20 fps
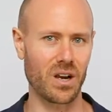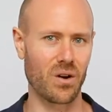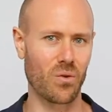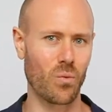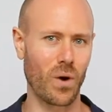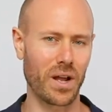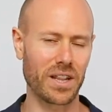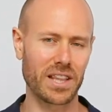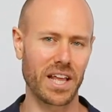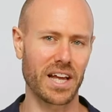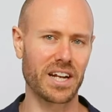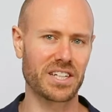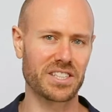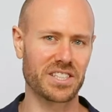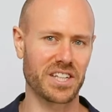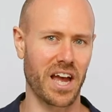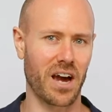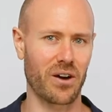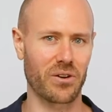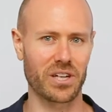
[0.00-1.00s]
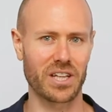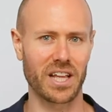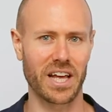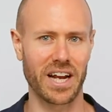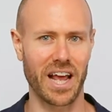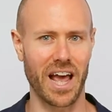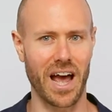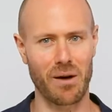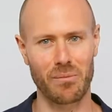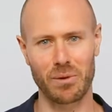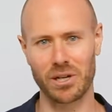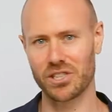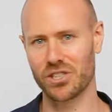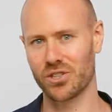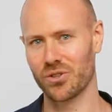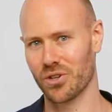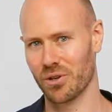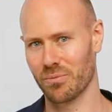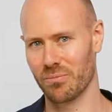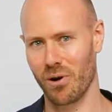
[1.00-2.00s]
When lenders calculate how much you
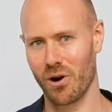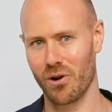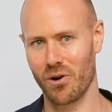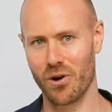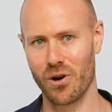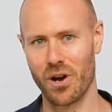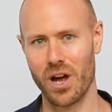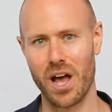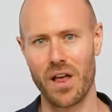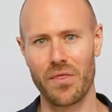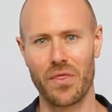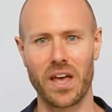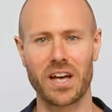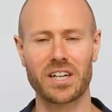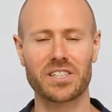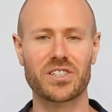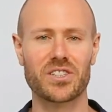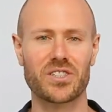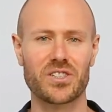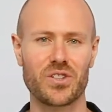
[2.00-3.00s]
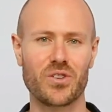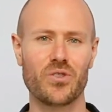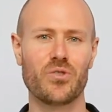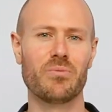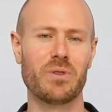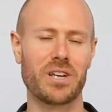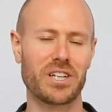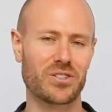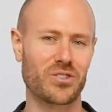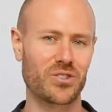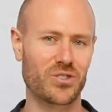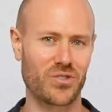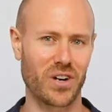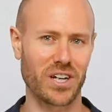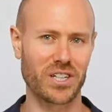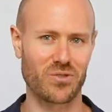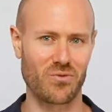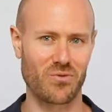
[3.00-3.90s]
can borrow, they assume interest rates